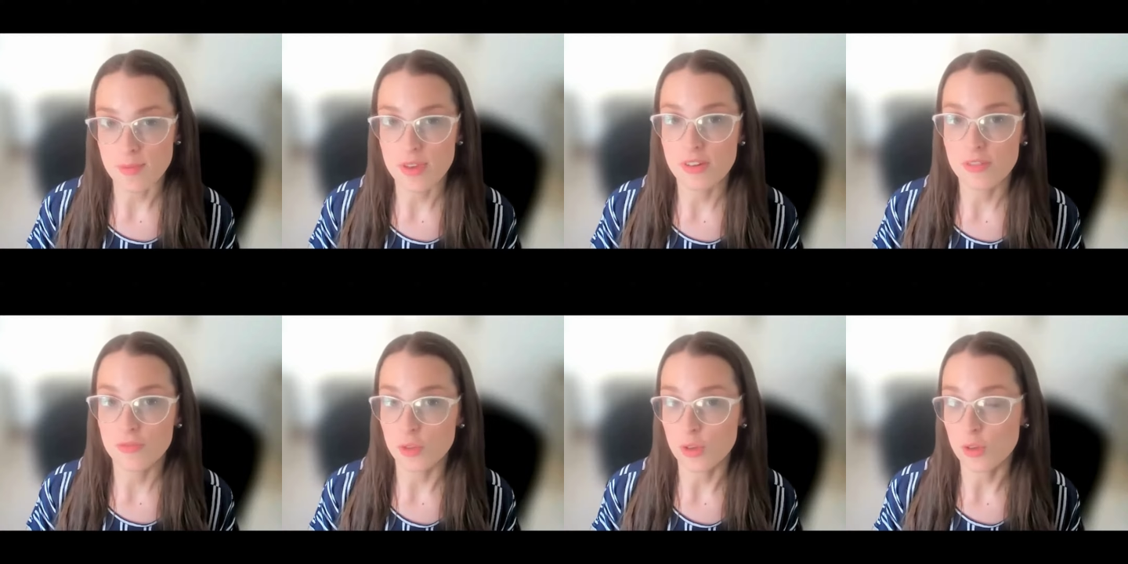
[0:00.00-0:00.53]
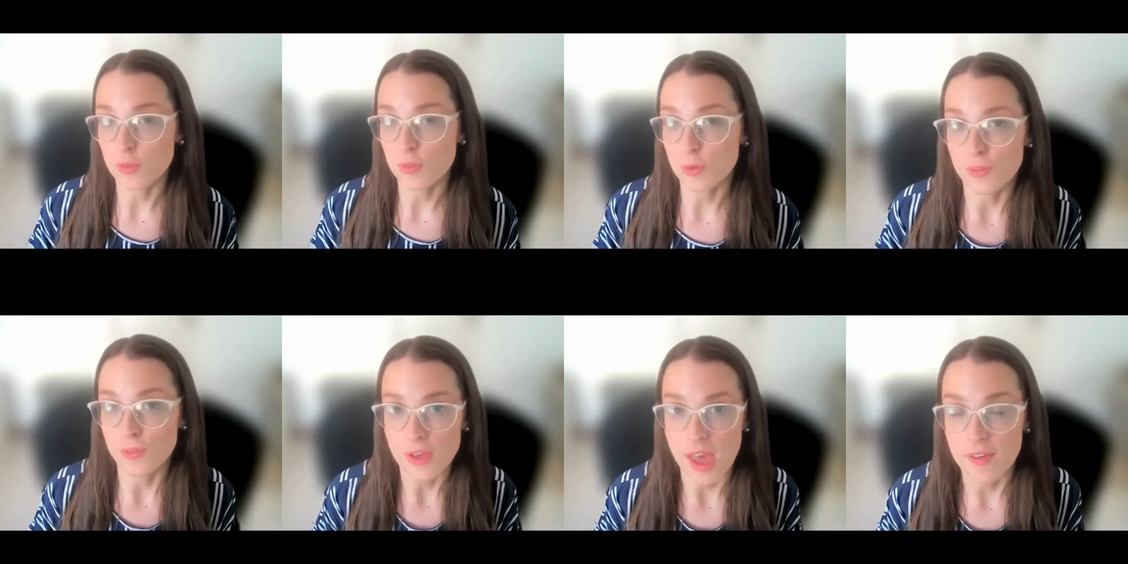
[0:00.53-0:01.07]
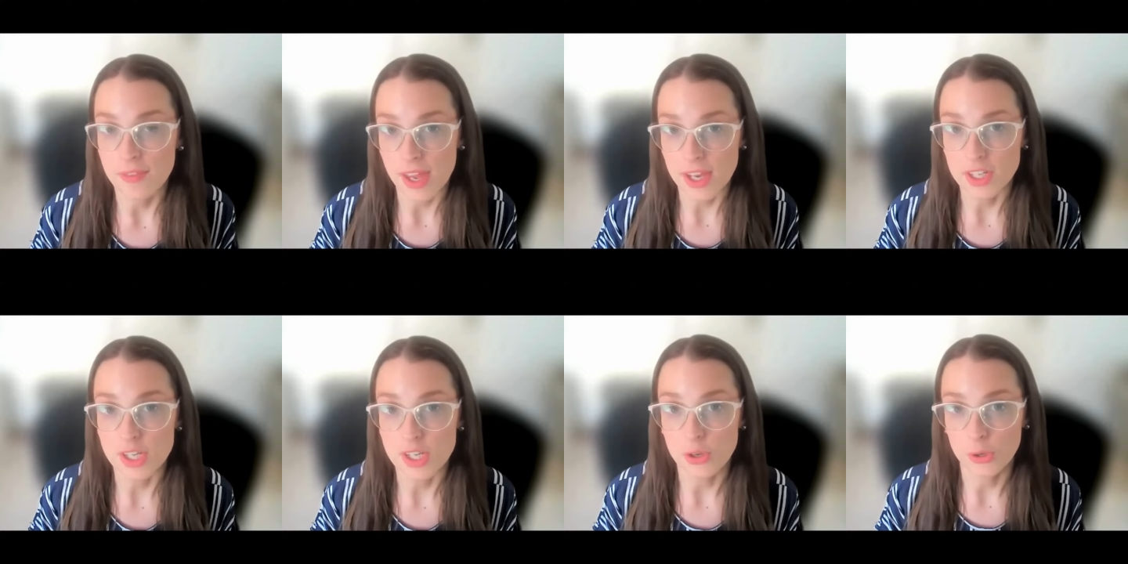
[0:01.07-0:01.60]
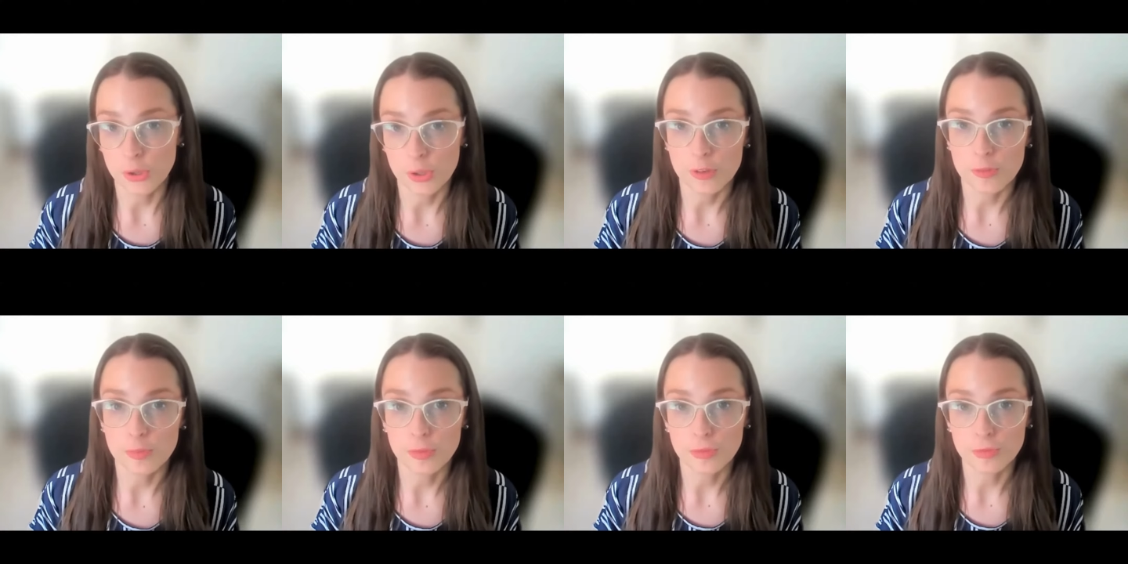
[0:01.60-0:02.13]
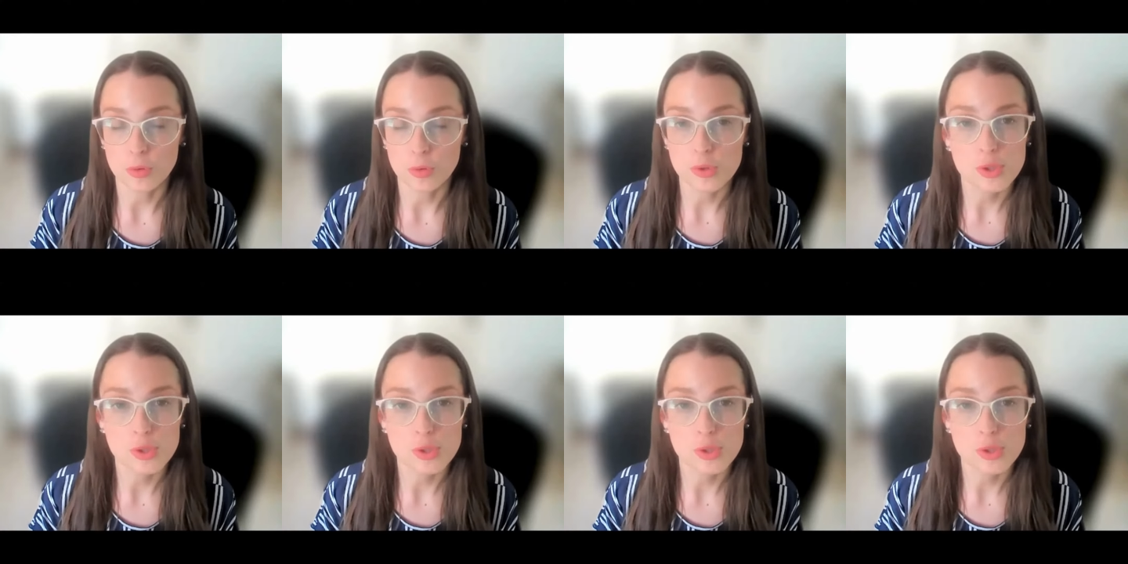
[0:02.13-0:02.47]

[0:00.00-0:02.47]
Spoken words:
maybe a few of you have actually heard of before.